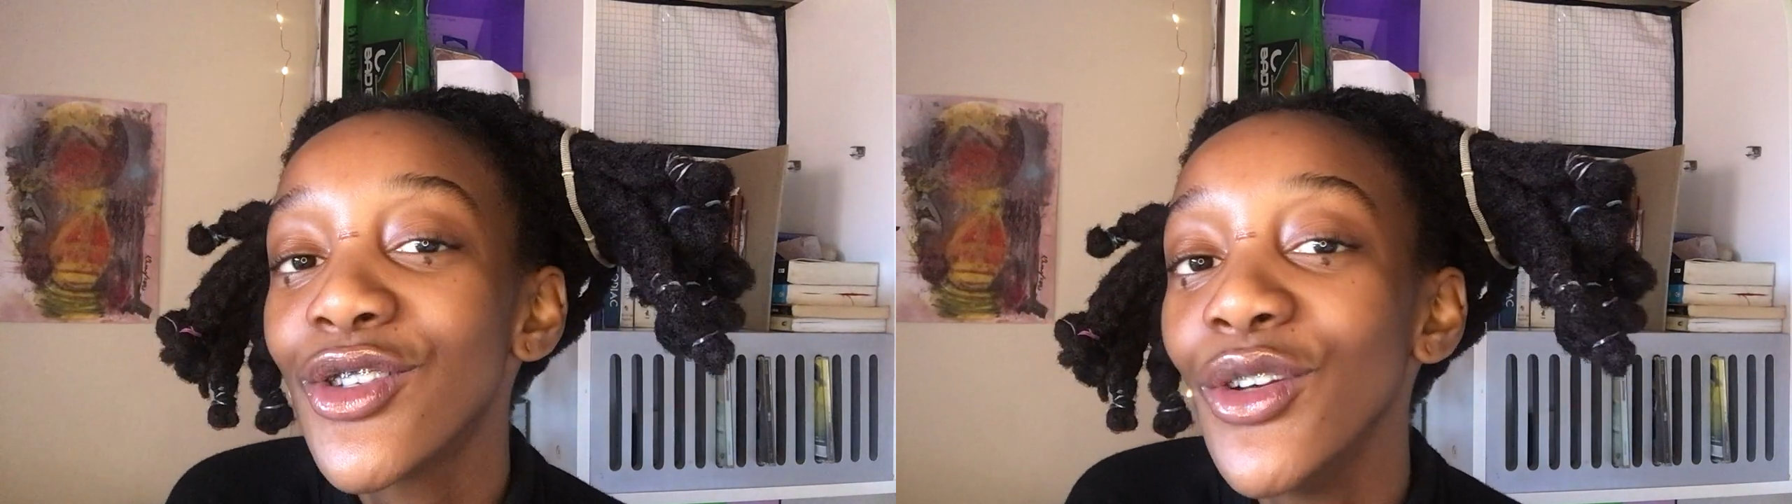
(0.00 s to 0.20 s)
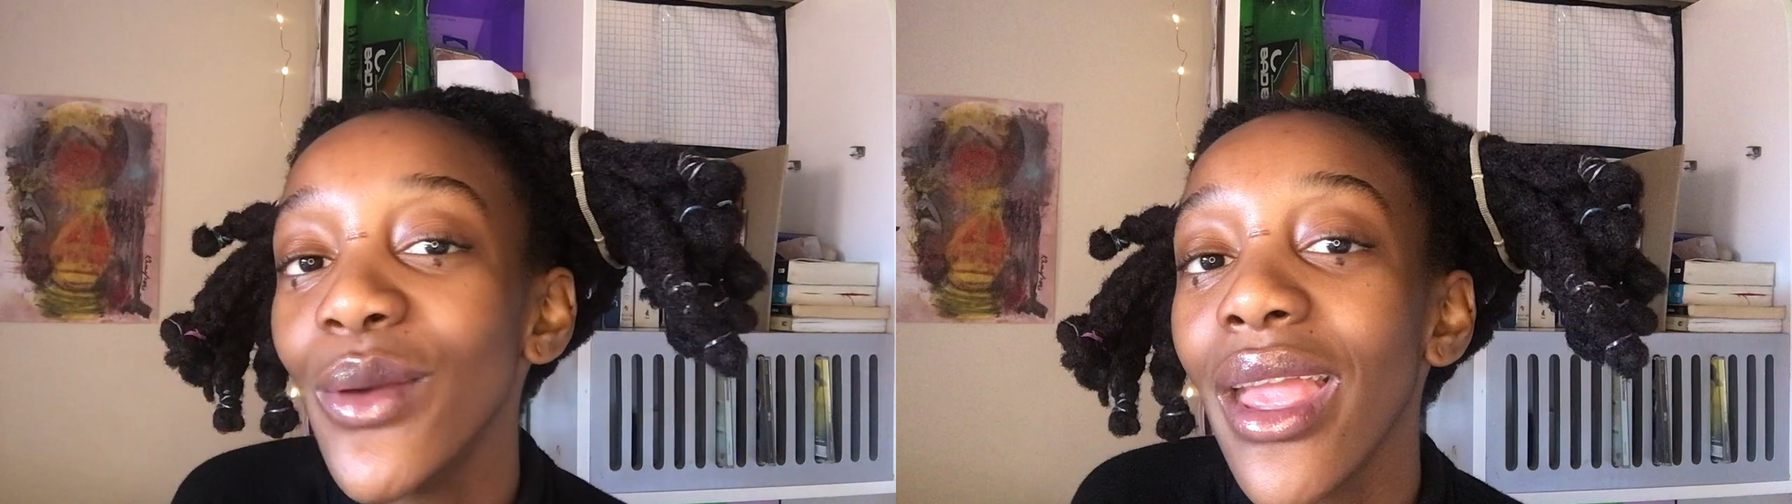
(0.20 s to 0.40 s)

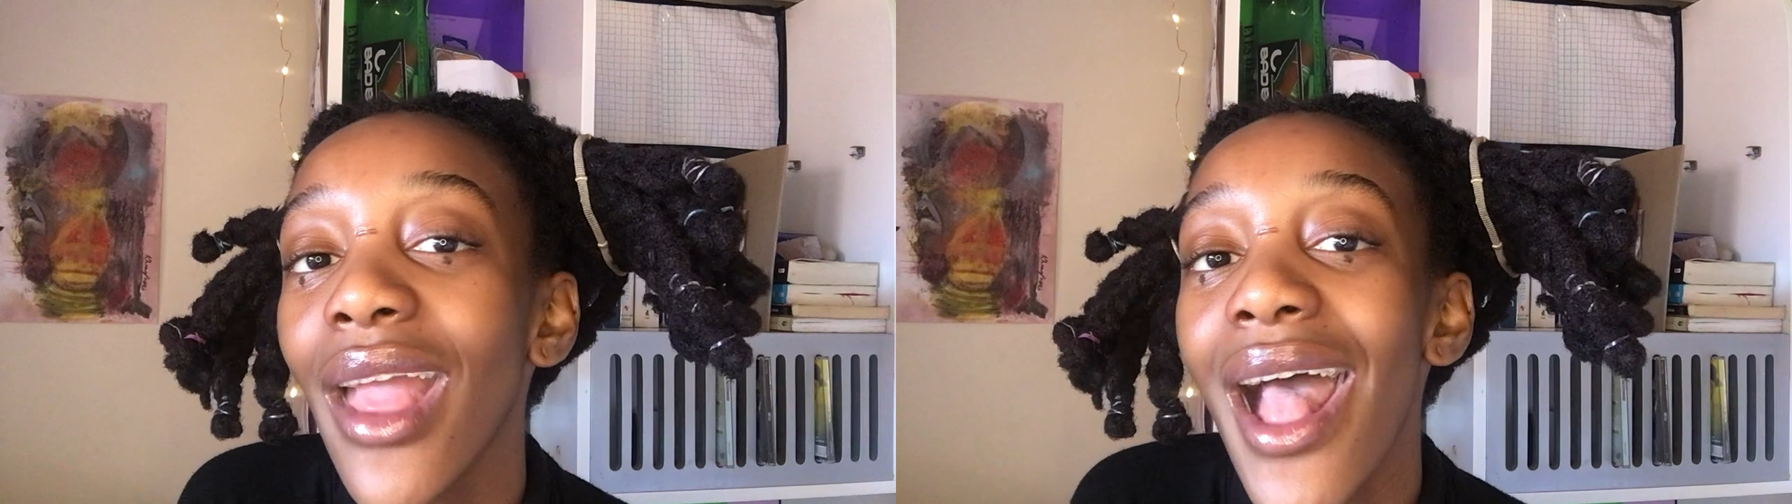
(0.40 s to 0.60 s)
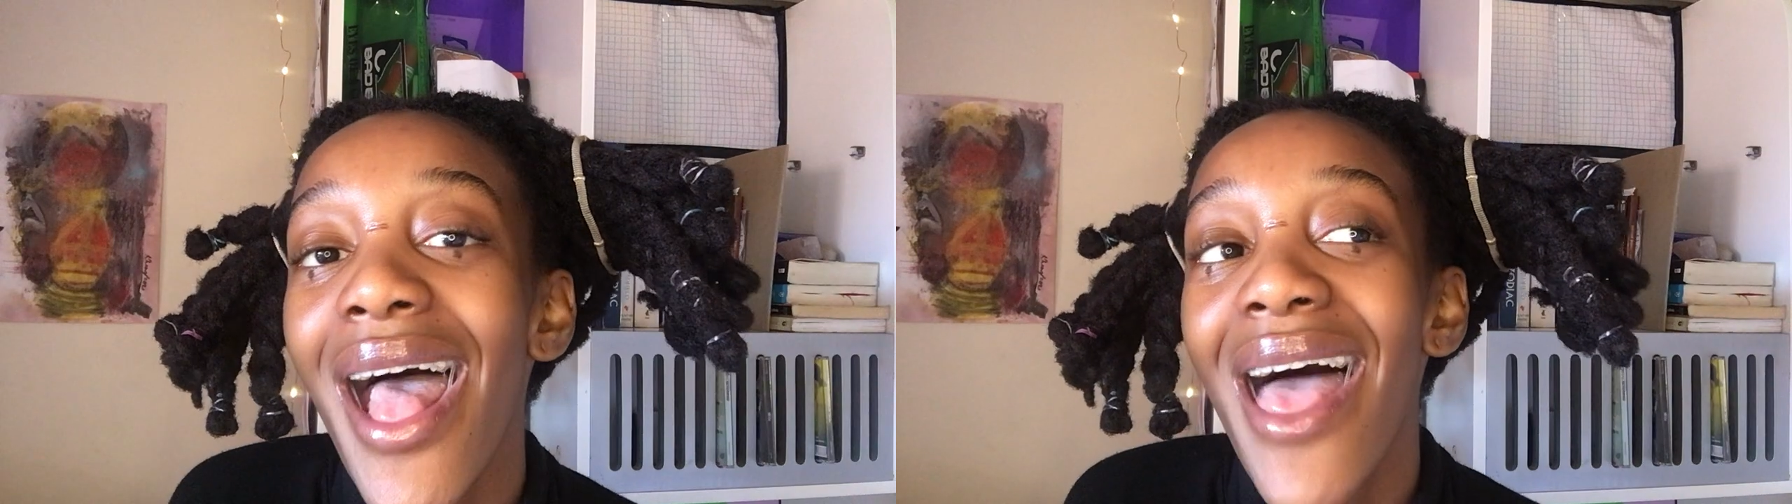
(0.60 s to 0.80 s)

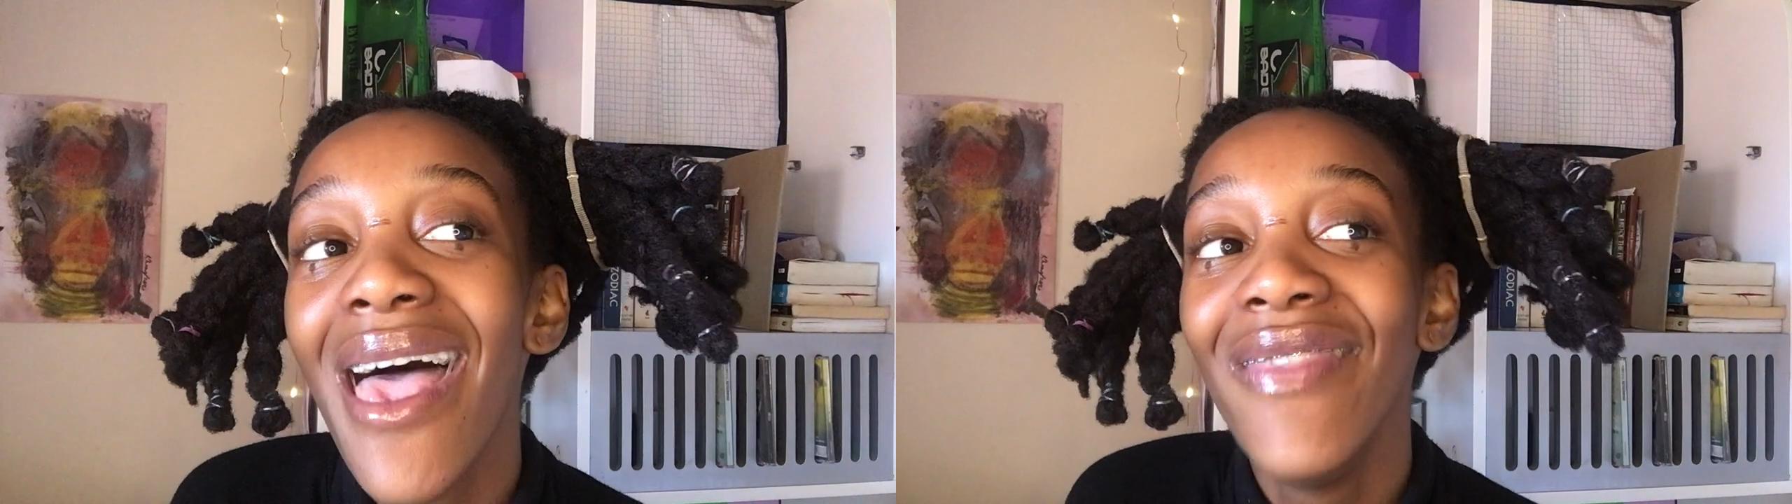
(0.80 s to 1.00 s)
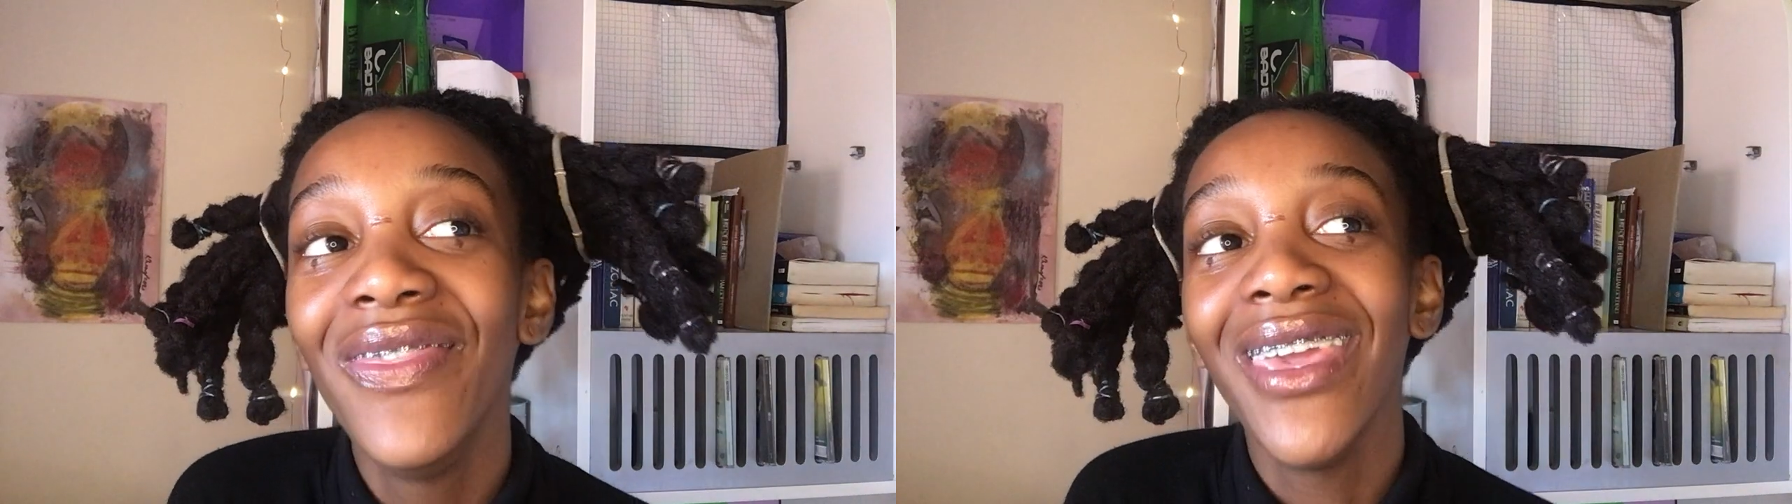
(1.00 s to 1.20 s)
doing.
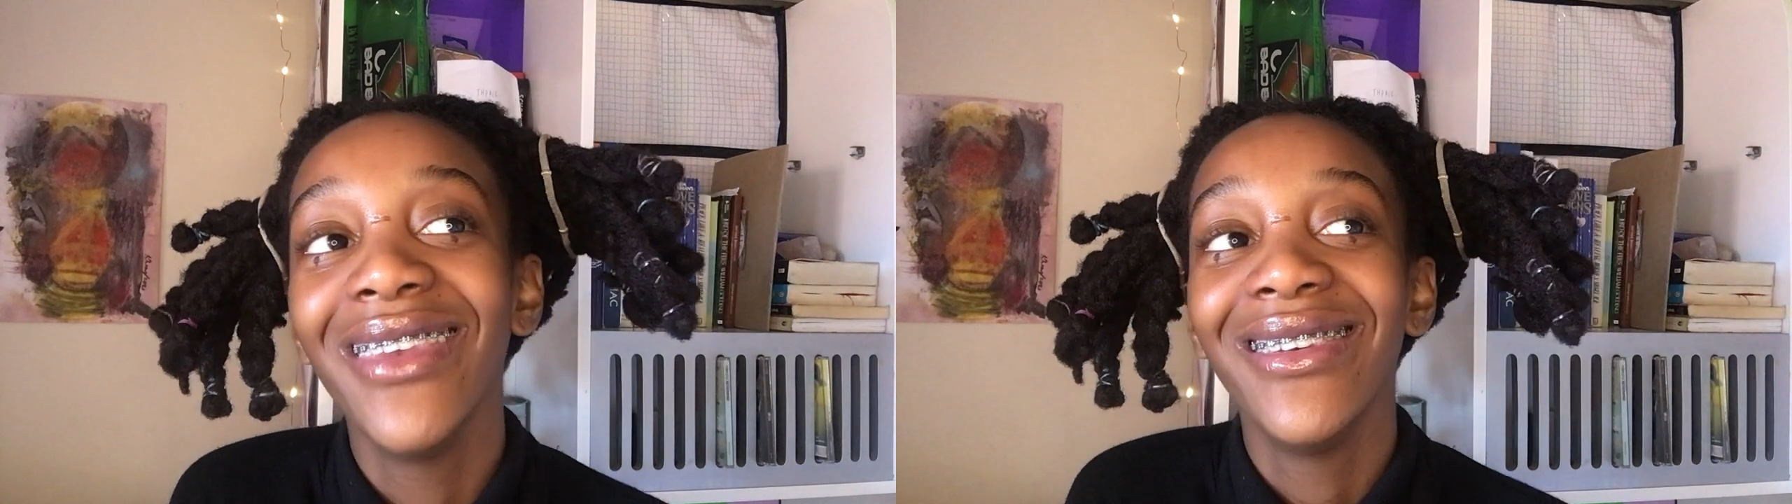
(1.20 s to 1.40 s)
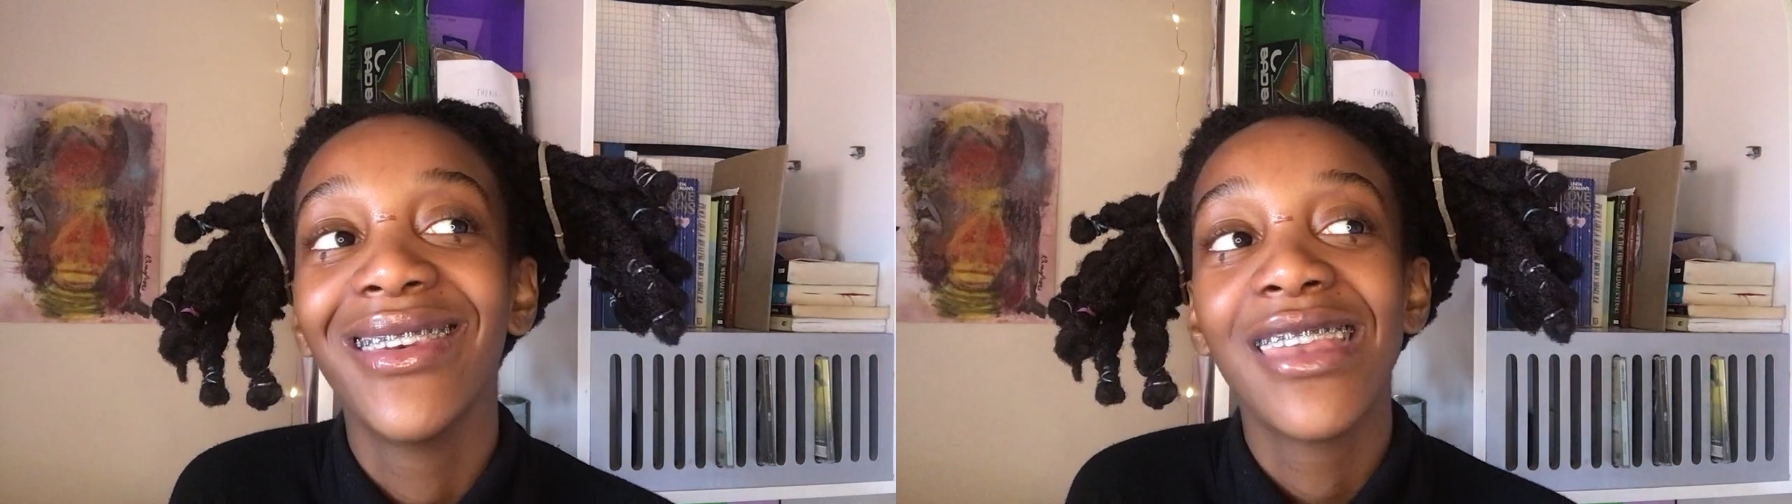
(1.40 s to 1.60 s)
And
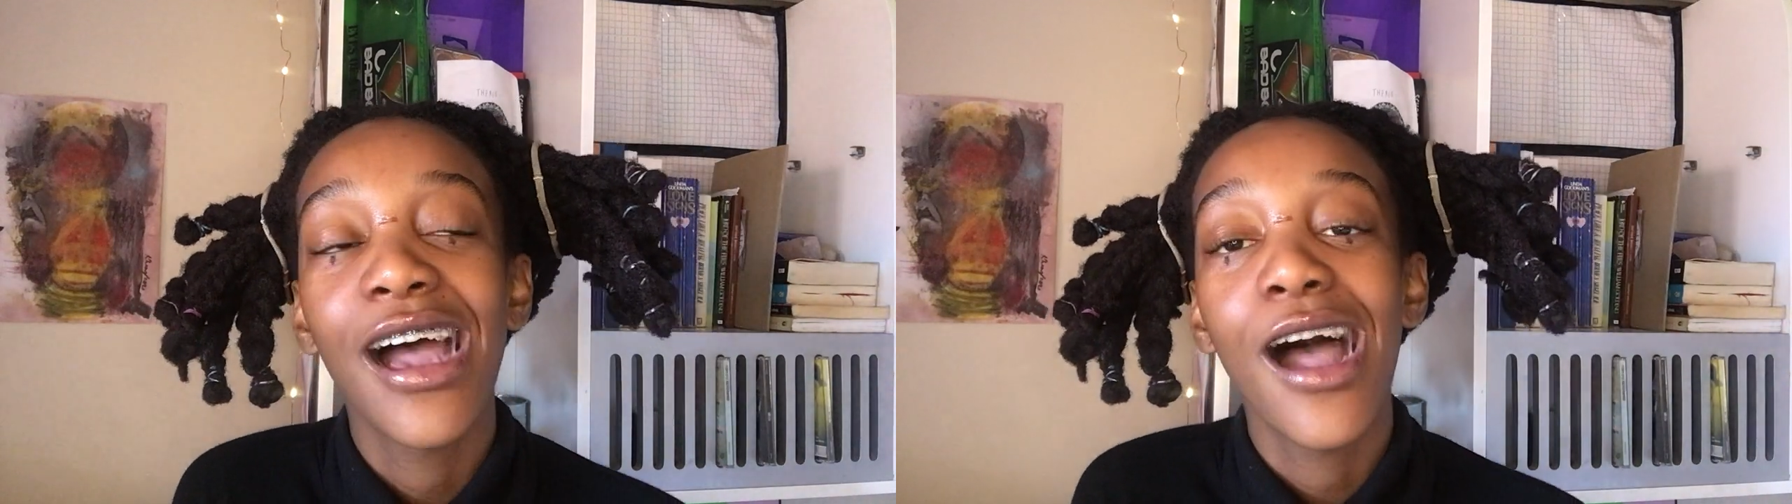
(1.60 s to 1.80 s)
then